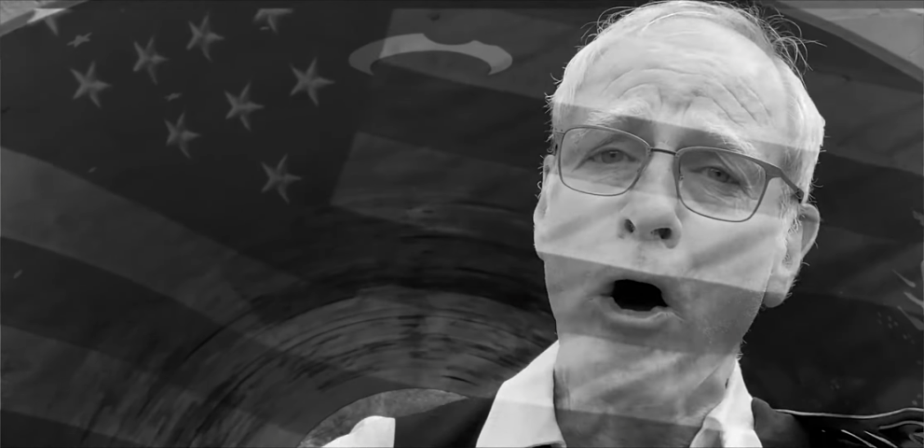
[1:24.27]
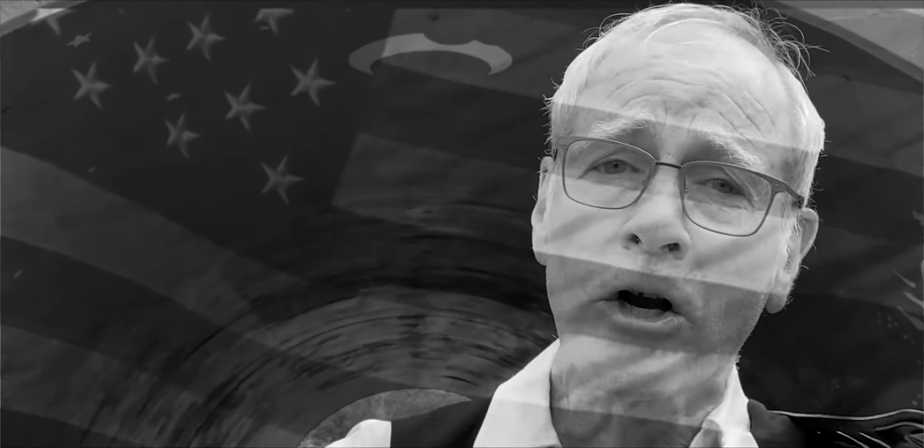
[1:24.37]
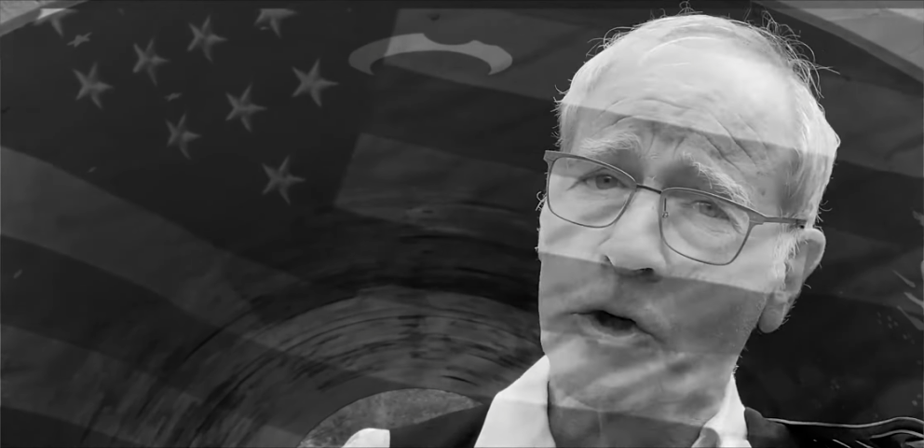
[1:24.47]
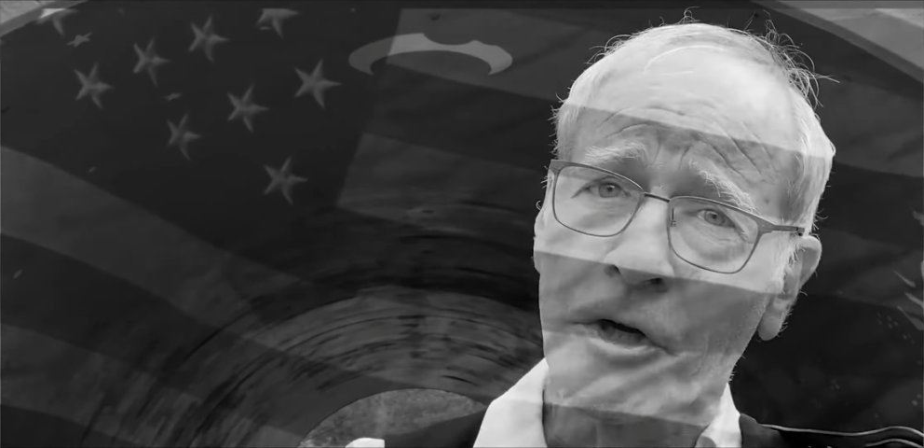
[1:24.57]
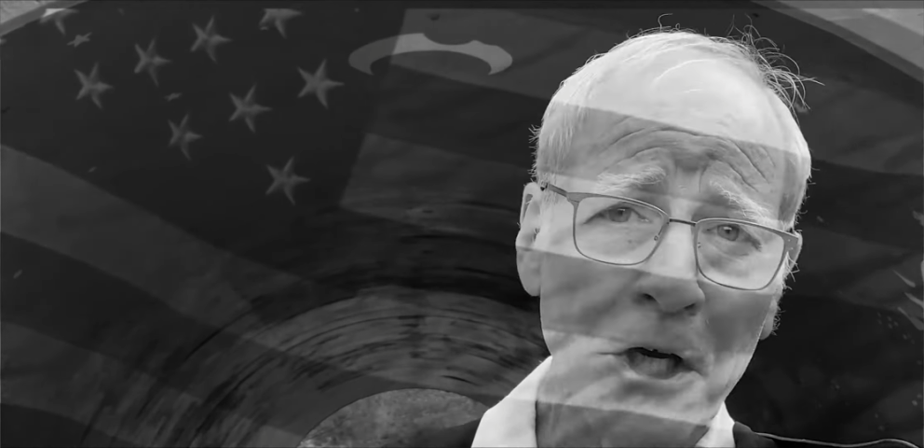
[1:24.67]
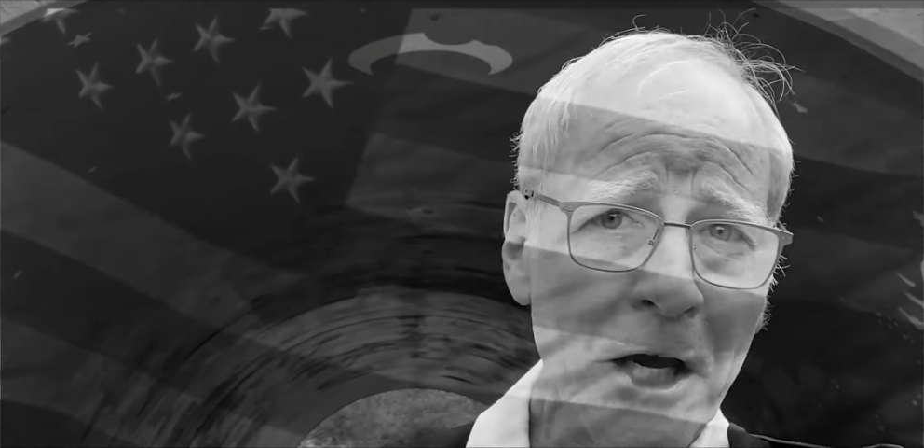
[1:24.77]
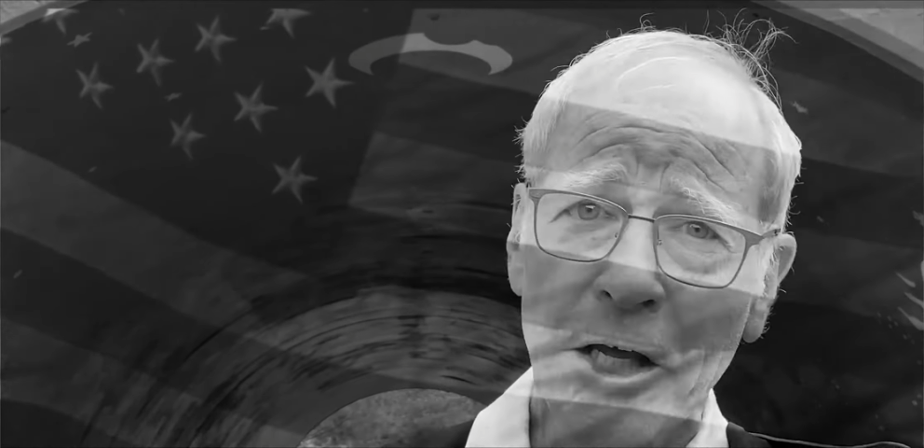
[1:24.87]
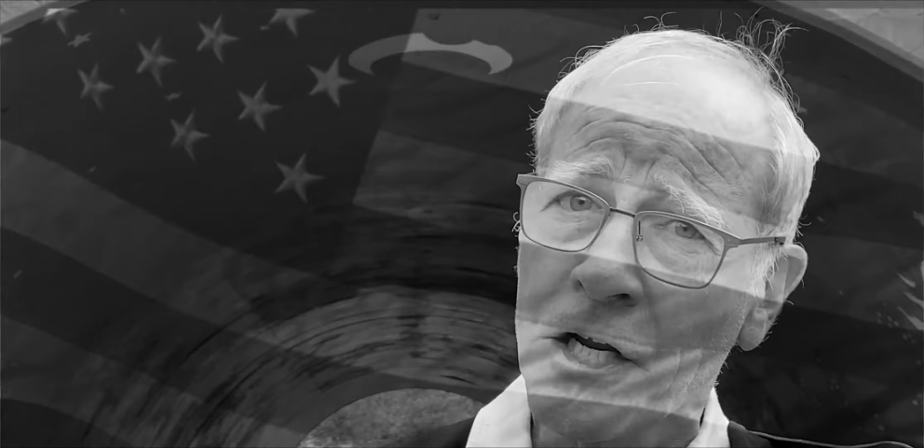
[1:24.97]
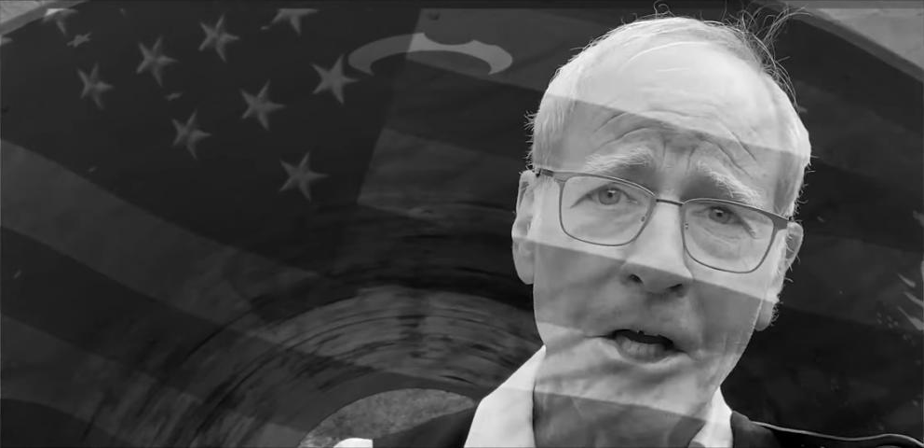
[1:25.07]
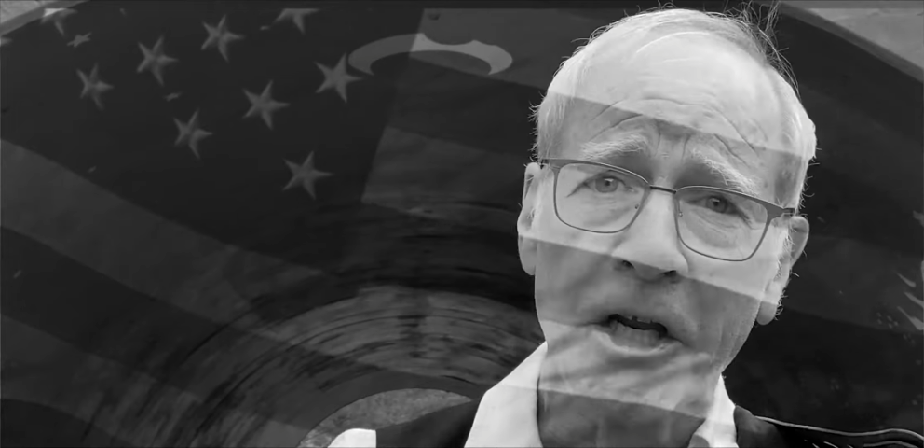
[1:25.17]

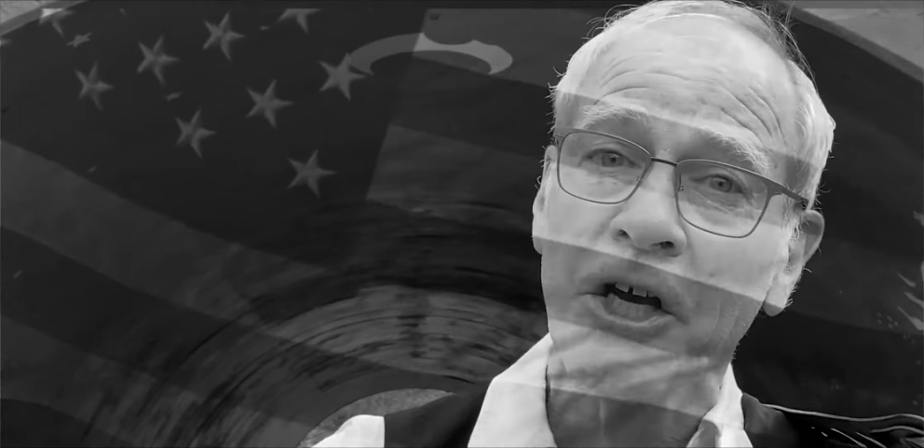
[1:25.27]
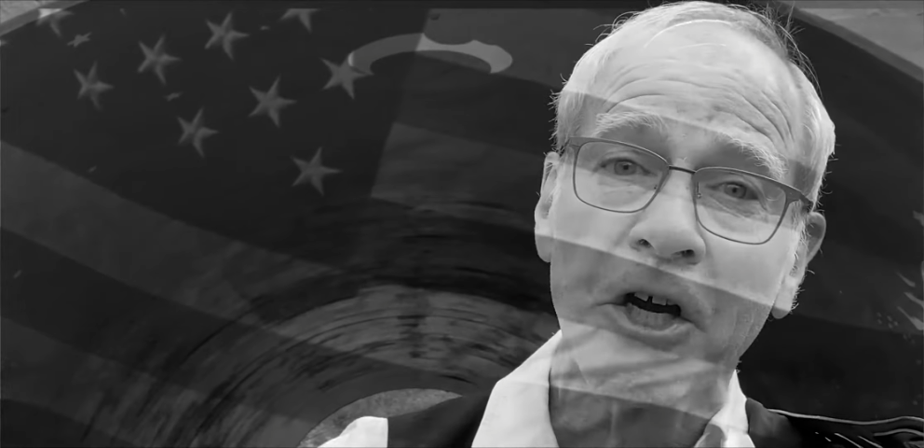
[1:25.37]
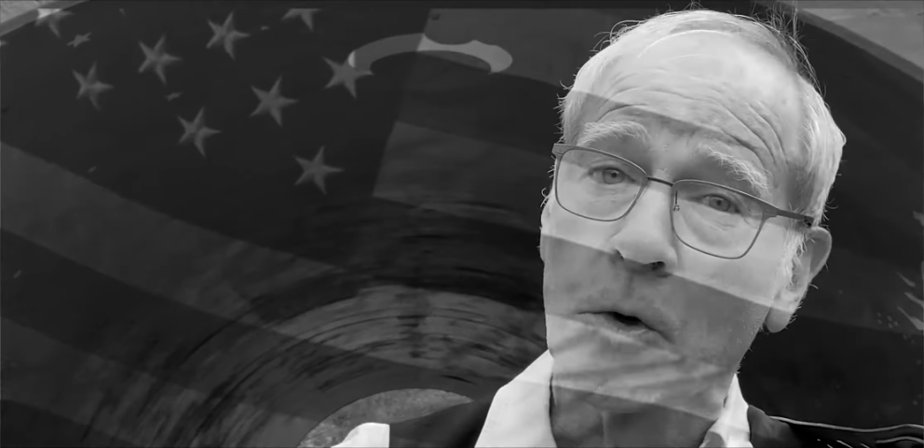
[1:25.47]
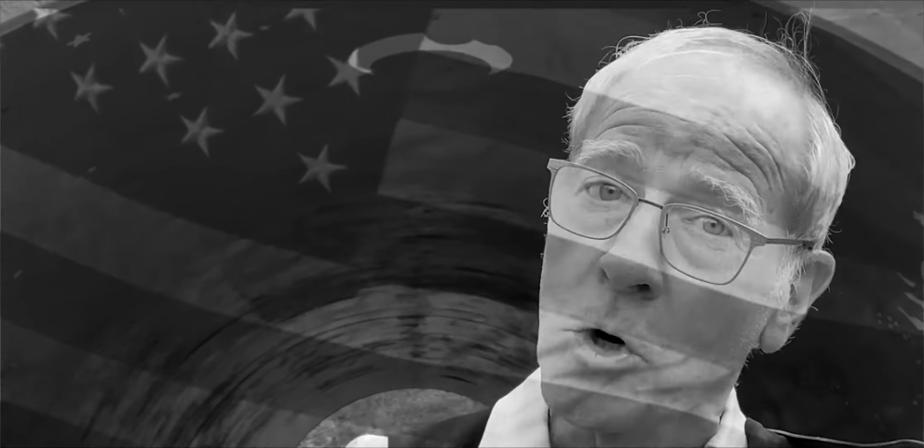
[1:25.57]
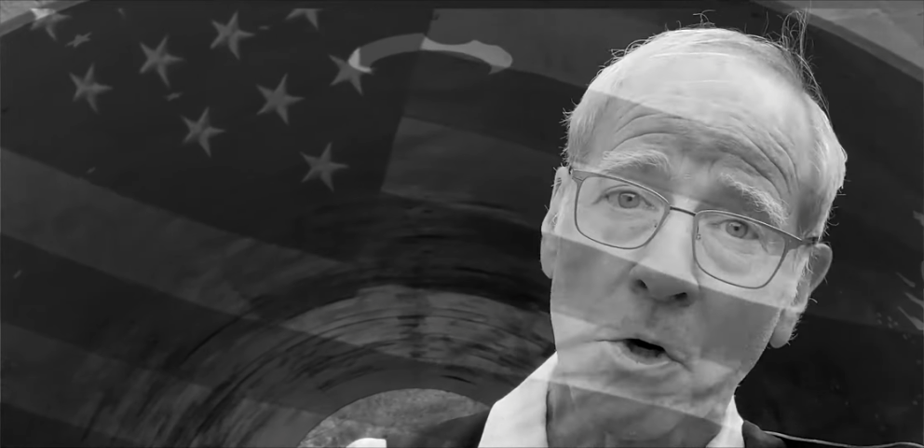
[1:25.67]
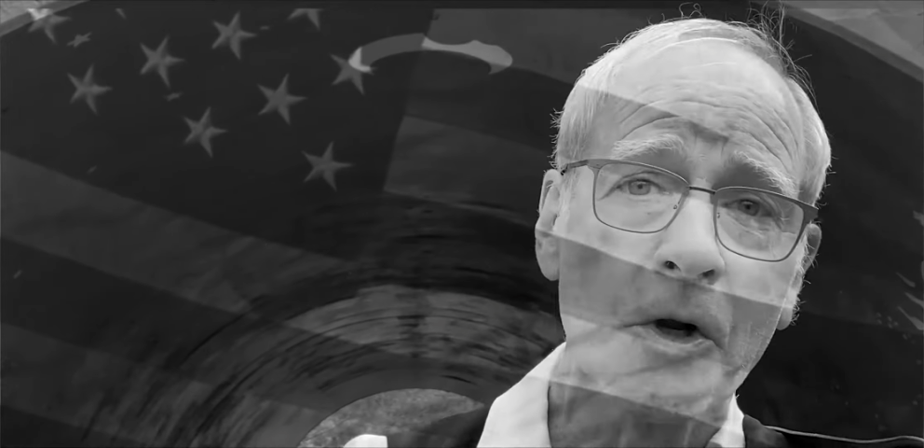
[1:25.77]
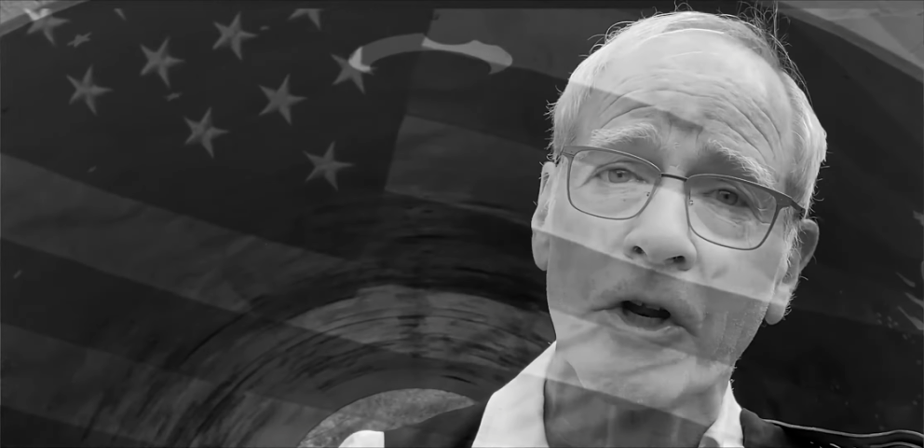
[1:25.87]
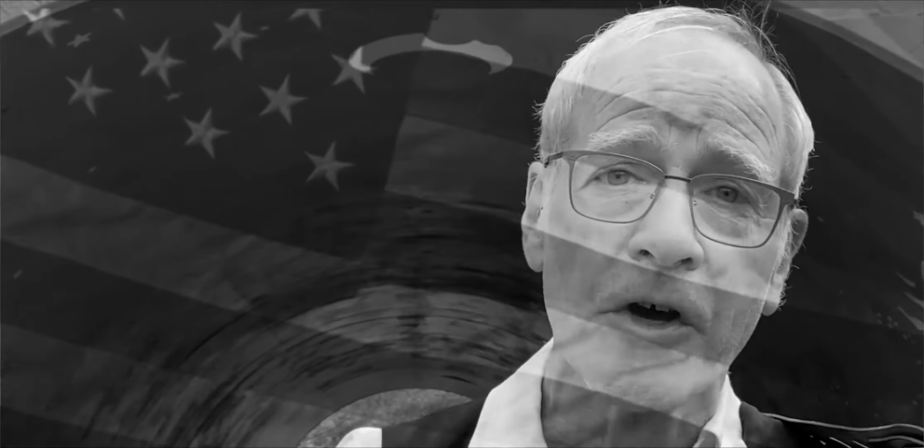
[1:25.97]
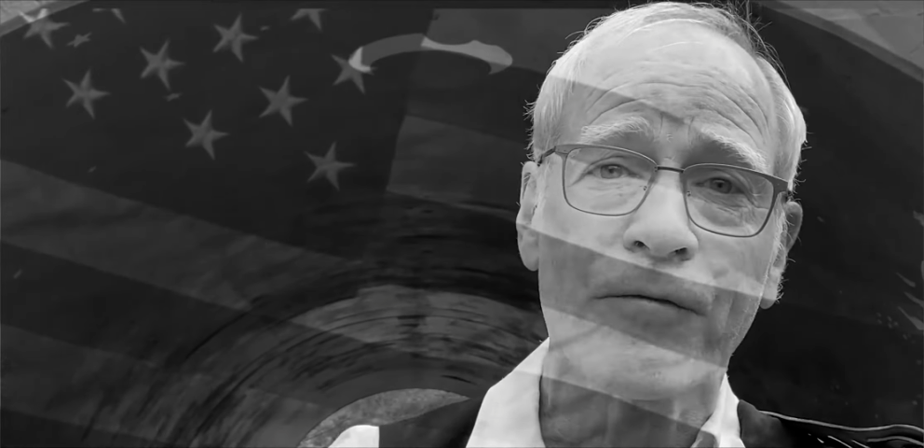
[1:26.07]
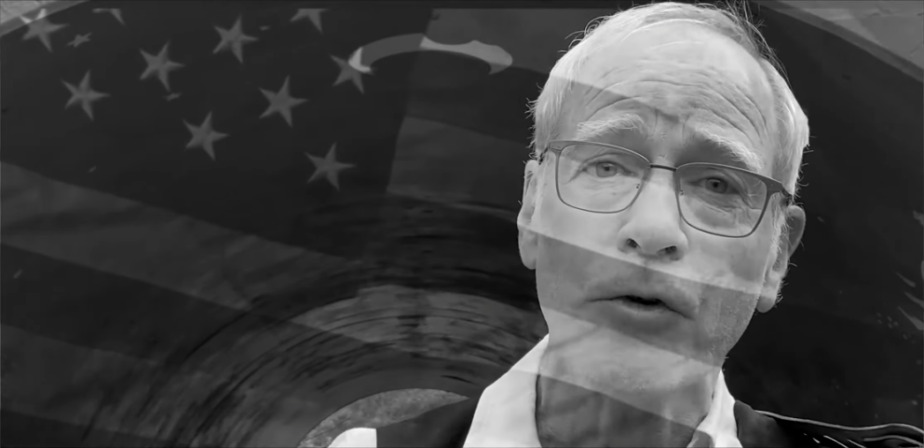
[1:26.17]
created equally
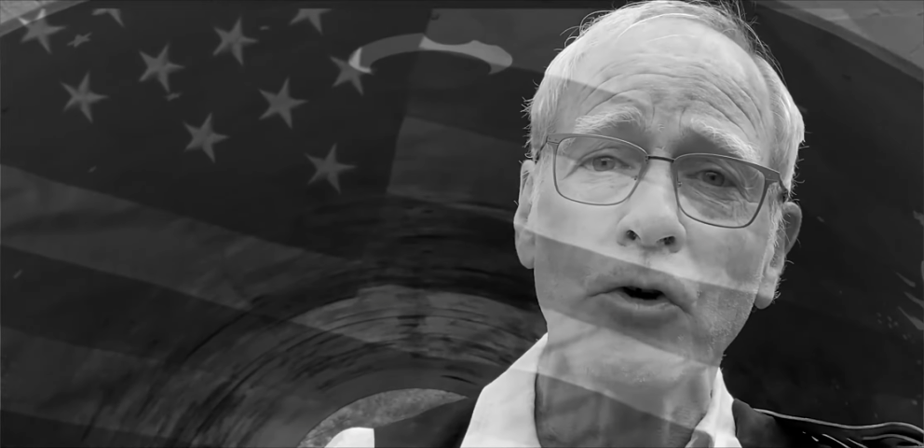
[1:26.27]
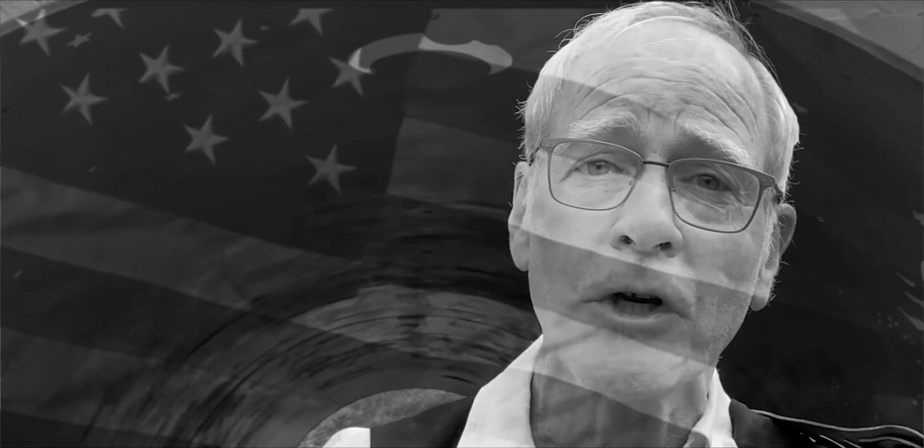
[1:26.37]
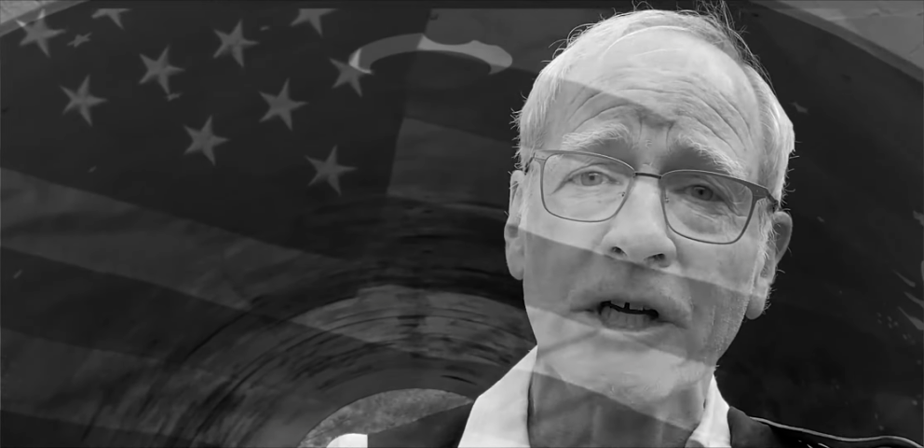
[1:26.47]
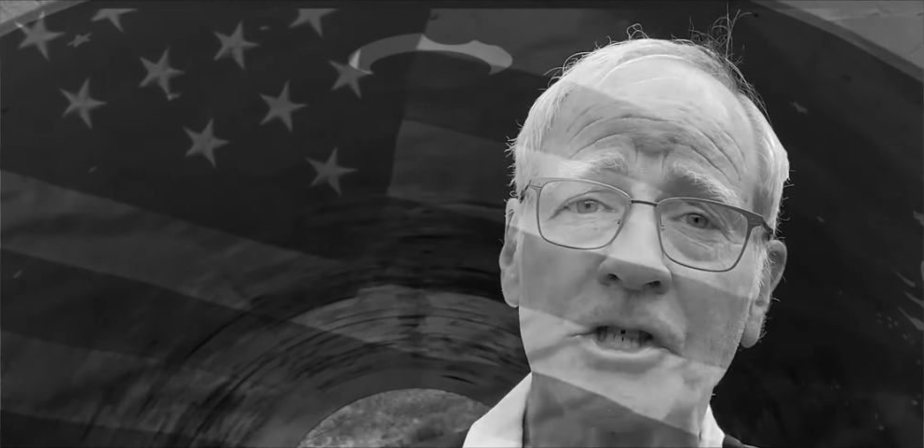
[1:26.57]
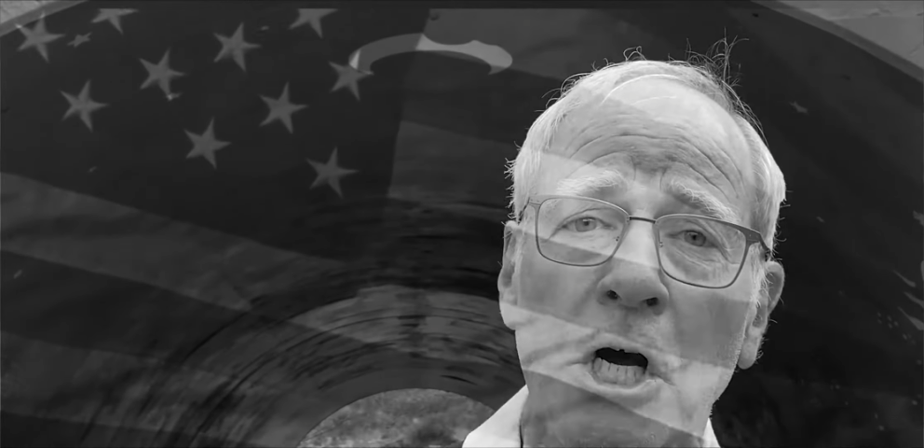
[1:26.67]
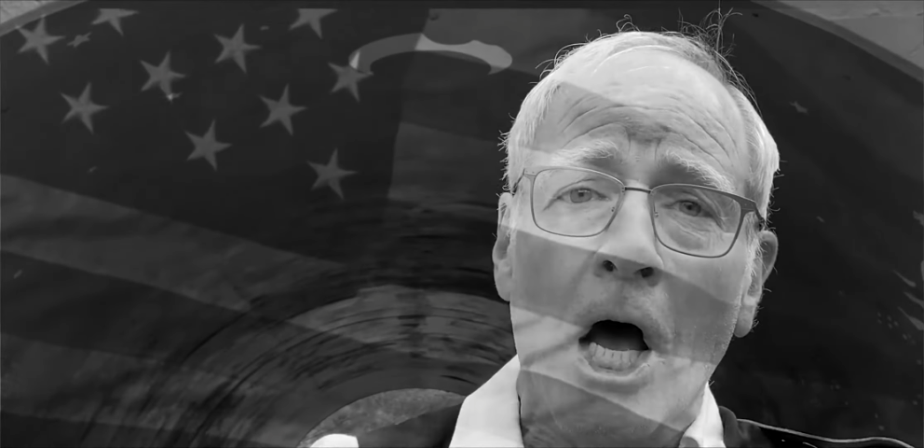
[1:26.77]
foolish,